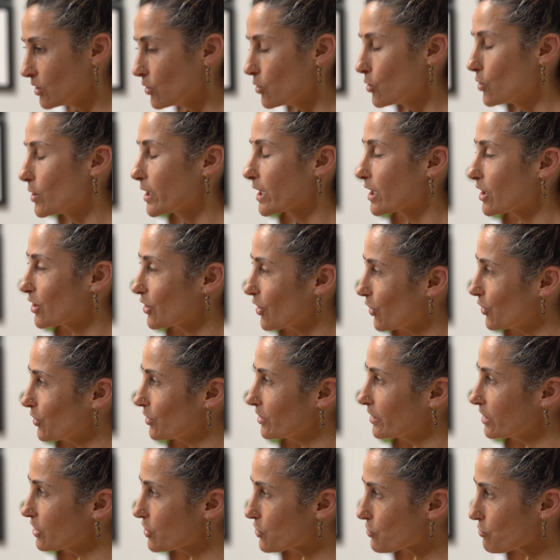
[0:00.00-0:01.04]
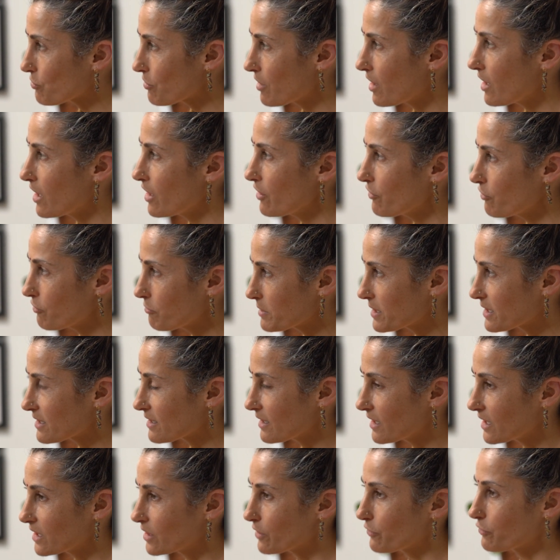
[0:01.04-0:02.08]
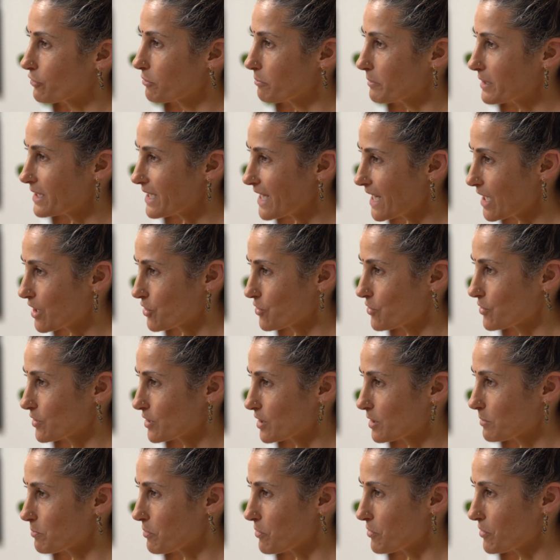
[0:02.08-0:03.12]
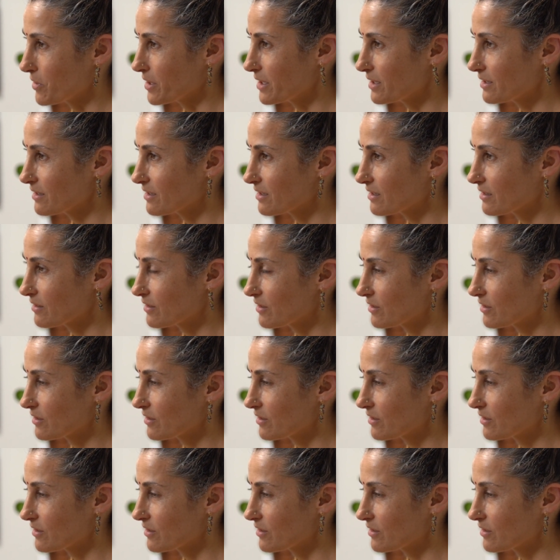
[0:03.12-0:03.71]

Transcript: or it can only drive masala from the entrance point